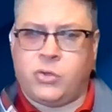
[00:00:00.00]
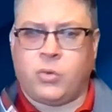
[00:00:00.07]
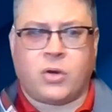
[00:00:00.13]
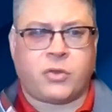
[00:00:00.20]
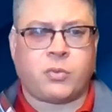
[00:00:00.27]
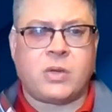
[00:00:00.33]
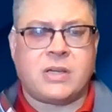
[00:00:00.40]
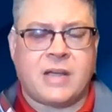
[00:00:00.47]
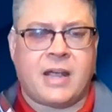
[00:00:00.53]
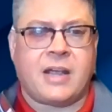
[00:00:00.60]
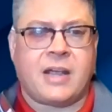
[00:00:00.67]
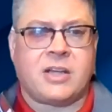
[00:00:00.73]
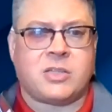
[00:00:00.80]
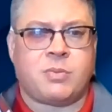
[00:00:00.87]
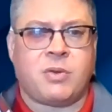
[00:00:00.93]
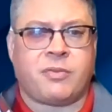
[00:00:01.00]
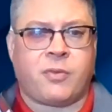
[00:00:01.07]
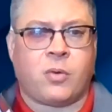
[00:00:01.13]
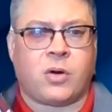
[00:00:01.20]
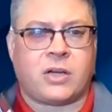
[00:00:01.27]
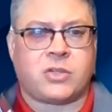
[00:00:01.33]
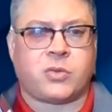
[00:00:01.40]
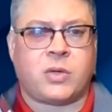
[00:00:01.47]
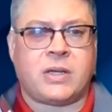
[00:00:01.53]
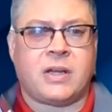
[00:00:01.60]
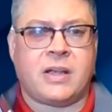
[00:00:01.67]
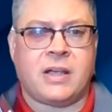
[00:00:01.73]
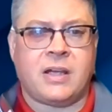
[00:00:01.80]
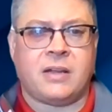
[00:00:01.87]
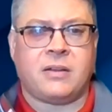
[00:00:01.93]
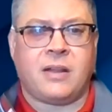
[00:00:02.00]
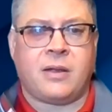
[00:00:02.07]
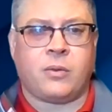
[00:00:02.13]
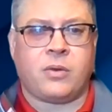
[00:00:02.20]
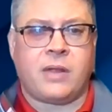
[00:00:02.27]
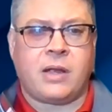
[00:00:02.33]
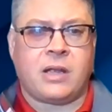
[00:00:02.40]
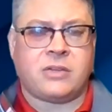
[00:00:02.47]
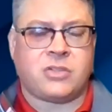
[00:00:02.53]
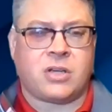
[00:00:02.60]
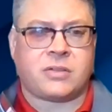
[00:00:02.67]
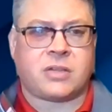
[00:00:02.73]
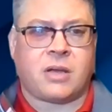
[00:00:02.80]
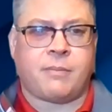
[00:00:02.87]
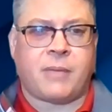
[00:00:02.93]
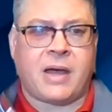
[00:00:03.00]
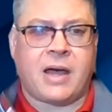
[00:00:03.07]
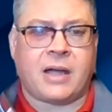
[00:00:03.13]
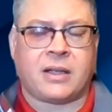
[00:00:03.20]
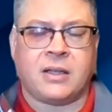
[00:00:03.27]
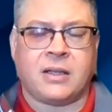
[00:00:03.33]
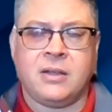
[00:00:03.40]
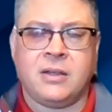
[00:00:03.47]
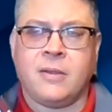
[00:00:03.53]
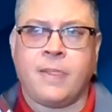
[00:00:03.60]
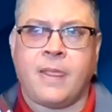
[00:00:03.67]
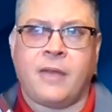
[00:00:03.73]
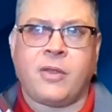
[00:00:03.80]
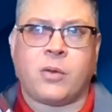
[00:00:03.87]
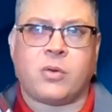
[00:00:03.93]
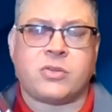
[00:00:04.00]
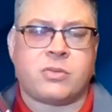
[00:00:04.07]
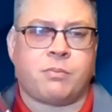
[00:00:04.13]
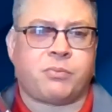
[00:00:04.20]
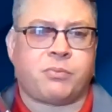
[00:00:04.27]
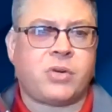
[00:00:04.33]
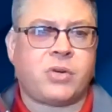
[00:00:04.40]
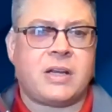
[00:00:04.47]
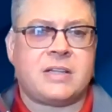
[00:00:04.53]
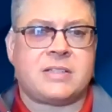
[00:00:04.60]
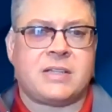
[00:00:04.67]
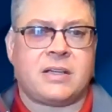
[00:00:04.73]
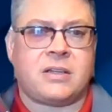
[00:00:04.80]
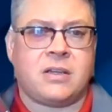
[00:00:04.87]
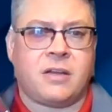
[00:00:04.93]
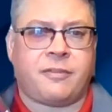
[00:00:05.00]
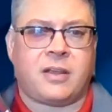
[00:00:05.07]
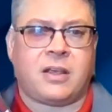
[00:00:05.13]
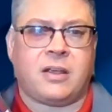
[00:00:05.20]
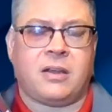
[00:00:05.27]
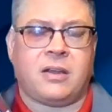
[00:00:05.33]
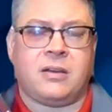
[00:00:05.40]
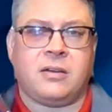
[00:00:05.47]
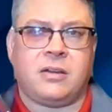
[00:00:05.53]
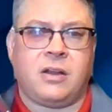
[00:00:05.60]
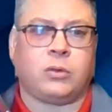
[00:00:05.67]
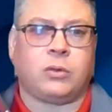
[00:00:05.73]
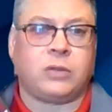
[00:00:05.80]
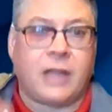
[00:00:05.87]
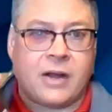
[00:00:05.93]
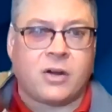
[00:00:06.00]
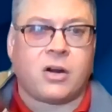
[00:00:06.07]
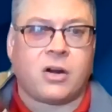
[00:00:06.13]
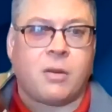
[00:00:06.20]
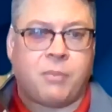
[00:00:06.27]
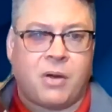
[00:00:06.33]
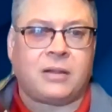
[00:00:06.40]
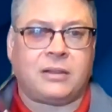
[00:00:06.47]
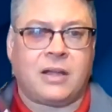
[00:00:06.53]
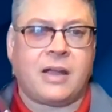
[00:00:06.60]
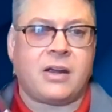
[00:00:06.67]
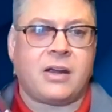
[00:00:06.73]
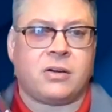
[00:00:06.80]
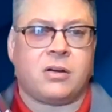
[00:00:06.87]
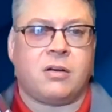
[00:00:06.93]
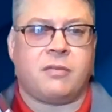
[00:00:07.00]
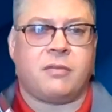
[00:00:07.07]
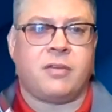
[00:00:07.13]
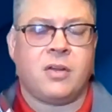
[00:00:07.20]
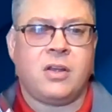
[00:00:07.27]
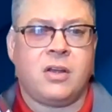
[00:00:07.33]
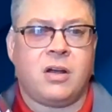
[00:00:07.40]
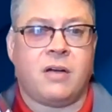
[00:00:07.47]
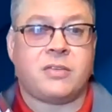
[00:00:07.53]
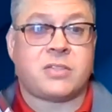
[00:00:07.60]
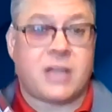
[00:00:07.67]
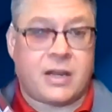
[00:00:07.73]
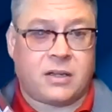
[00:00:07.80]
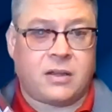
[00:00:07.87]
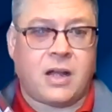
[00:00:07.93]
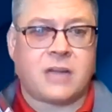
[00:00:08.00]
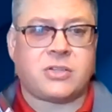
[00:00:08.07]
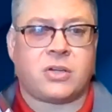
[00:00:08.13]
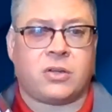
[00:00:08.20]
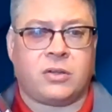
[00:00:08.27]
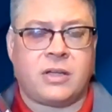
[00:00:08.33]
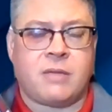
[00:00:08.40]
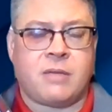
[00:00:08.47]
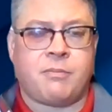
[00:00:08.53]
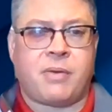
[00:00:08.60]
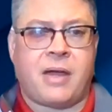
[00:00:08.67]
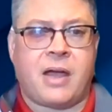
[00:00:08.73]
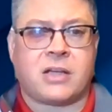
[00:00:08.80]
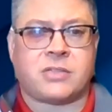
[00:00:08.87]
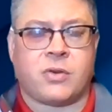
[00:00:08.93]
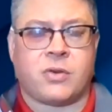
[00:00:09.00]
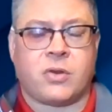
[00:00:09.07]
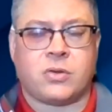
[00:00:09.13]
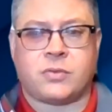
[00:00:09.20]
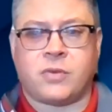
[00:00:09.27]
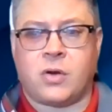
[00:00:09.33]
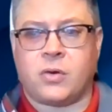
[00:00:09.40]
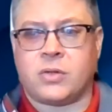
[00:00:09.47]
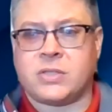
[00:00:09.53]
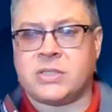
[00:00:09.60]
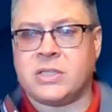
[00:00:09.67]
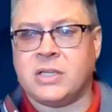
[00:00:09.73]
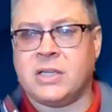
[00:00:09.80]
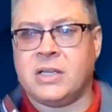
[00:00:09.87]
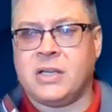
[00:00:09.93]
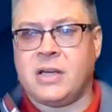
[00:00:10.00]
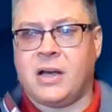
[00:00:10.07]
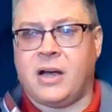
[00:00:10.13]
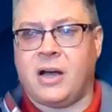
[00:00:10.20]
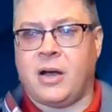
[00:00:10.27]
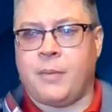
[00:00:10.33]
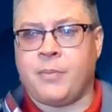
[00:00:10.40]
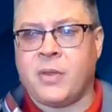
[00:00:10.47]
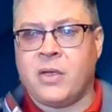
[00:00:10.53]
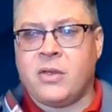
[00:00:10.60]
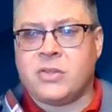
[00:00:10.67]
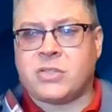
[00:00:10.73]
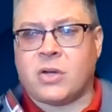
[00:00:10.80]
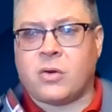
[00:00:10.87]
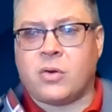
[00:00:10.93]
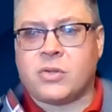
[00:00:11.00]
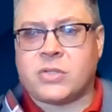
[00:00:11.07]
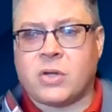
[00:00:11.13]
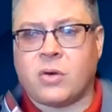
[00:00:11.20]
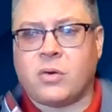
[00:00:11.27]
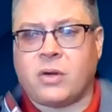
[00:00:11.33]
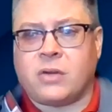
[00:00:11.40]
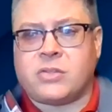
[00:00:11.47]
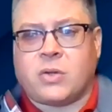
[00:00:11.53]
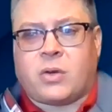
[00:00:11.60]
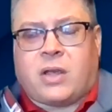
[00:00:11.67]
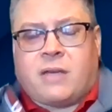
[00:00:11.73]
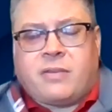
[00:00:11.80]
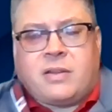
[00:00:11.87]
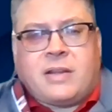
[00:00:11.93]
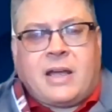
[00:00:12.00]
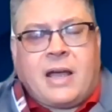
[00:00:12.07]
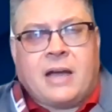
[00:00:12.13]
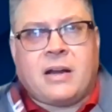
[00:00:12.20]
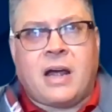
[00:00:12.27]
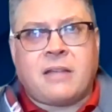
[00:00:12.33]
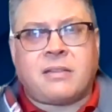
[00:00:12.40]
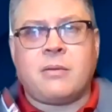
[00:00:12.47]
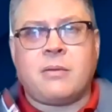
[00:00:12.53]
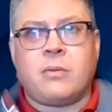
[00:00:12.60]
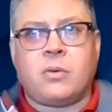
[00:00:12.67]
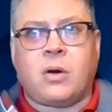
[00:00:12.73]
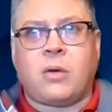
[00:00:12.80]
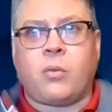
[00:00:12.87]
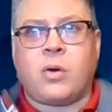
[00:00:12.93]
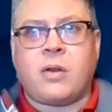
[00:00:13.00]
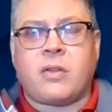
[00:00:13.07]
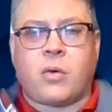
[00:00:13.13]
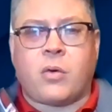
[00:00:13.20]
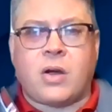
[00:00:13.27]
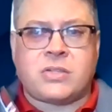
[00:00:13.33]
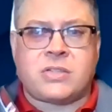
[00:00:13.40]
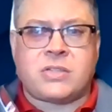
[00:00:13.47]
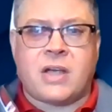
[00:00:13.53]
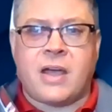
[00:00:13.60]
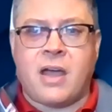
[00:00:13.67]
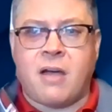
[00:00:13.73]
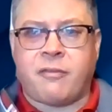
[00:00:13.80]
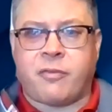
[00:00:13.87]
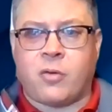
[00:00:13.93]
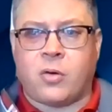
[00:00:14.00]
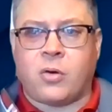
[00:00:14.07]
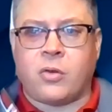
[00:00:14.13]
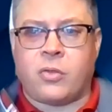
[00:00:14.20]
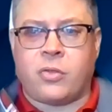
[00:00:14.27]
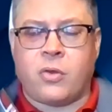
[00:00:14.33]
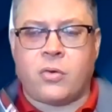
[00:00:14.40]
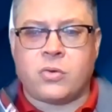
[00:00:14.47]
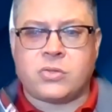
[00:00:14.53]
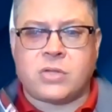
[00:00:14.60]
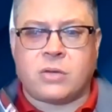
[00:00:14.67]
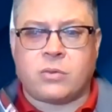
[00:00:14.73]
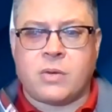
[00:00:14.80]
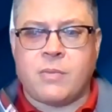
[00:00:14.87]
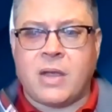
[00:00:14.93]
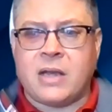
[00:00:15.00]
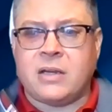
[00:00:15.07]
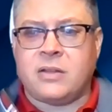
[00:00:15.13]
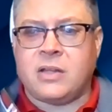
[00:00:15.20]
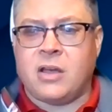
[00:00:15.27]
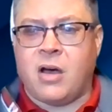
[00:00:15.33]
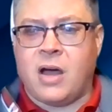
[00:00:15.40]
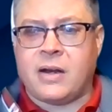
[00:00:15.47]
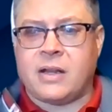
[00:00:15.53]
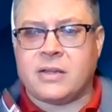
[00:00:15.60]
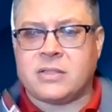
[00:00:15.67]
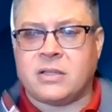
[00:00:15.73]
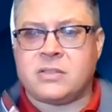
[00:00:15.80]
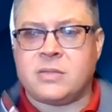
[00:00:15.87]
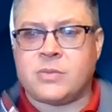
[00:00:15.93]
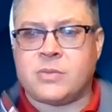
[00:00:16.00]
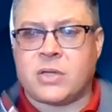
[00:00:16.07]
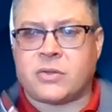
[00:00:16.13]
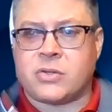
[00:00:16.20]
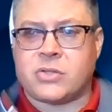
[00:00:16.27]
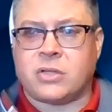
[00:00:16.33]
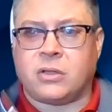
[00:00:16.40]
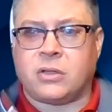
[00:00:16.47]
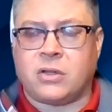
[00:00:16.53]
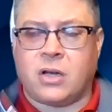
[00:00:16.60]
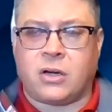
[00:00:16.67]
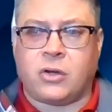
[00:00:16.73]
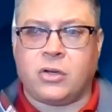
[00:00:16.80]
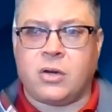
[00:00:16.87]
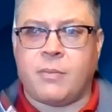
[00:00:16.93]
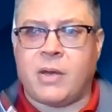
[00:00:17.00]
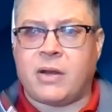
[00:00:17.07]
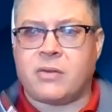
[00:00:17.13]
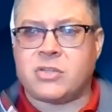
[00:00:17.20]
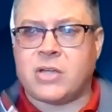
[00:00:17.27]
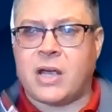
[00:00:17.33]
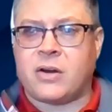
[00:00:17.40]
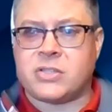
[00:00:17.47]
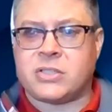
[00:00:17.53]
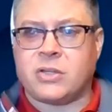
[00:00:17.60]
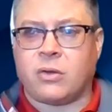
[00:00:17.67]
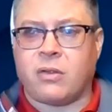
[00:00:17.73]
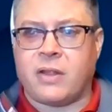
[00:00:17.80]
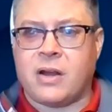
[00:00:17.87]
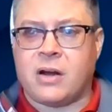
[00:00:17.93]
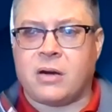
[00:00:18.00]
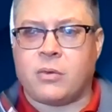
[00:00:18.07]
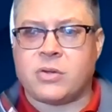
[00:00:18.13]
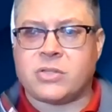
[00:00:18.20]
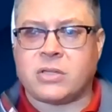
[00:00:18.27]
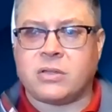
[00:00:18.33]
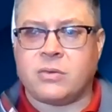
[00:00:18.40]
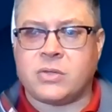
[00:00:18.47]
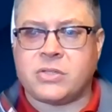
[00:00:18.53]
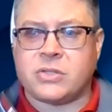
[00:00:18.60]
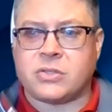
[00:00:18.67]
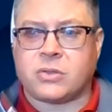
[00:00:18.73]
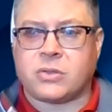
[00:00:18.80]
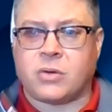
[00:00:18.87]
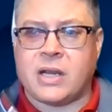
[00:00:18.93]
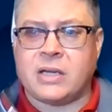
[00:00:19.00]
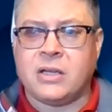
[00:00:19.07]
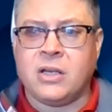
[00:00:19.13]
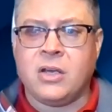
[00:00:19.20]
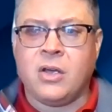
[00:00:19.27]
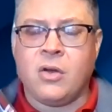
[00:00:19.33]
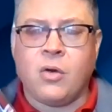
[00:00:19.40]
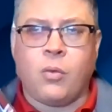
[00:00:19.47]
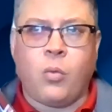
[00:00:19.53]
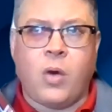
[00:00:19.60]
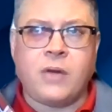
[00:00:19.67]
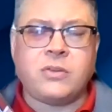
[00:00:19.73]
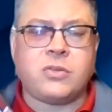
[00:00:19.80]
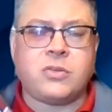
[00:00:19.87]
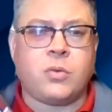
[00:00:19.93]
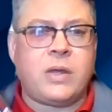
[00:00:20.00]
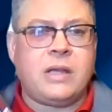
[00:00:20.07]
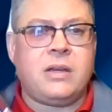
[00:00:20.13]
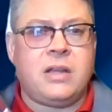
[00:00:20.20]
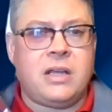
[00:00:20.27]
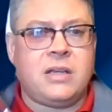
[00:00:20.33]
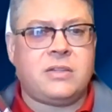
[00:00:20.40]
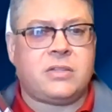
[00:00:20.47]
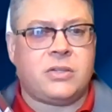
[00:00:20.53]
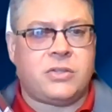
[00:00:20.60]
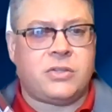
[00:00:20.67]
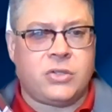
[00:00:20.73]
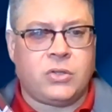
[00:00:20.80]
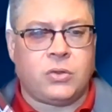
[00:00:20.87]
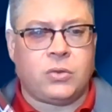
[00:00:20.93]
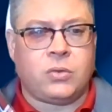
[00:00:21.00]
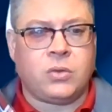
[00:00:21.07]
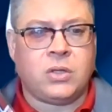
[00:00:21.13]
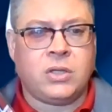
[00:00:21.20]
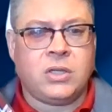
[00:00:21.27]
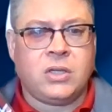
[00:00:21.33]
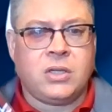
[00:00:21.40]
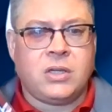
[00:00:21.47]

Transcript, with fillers: two or three days before Katrina hit, they they had just come back, and there were some pretty significant, you know, layer upon layer of of psychological impacts for those folks. Um, so so so given that i think well, one of the questions i have for those that remain in the audience and it seems like there's a, a, good amount of chatter still there which which is great what do we need to do